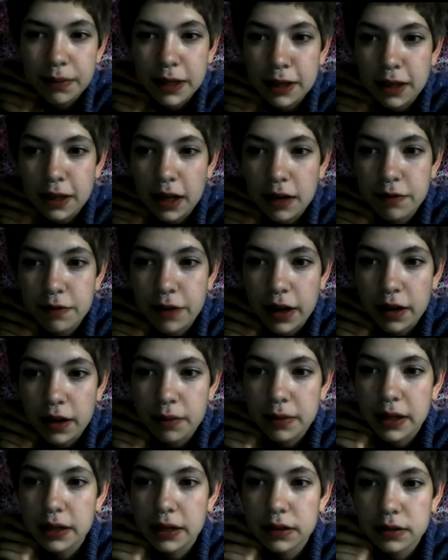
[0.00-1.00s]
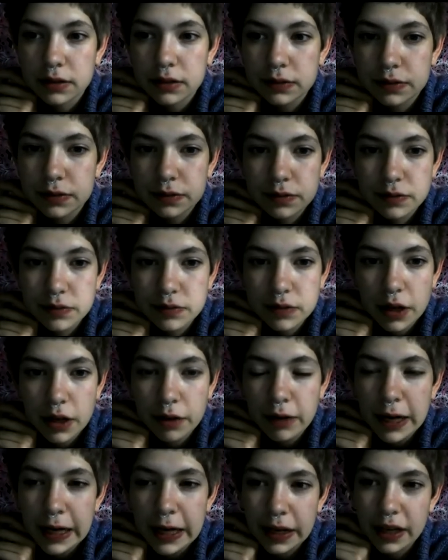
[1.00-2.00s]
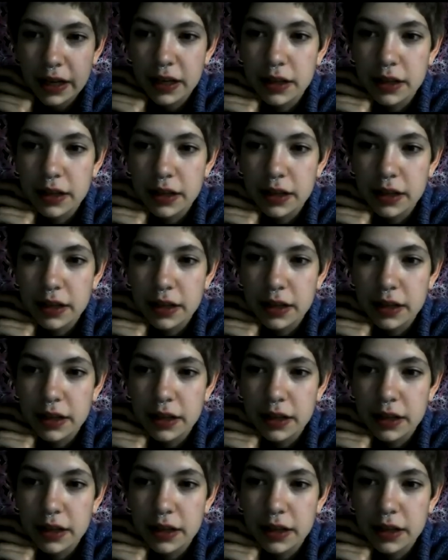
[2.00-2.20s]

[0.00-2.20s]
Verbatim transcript: in that environment already. Sure.